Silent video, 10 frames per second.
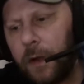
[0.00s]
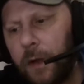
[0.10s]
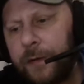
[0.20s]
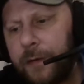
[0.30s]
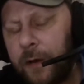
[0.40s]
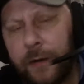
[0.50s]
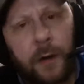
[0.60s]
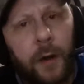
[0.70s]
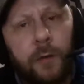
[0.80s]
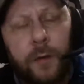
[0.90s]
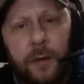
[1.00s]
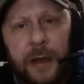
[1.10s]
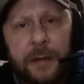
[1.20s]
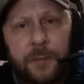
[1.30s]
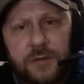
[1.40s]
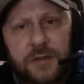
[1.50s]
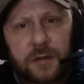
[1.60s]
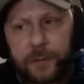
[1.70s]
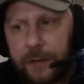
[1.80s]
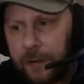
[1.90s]
and I know that labels
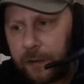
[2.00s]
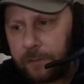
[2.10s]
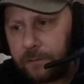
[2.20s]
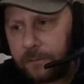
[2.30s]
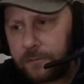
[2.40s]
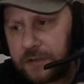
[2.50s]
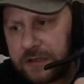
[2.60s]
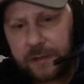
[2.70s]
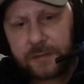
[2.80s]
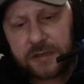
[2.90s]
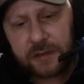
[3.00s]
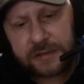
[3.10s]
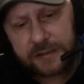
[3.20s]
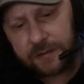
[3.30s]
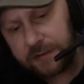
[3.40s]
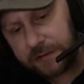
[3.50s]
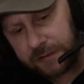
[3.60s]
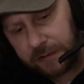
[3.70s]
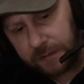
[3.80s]
can be stigmatizing. It's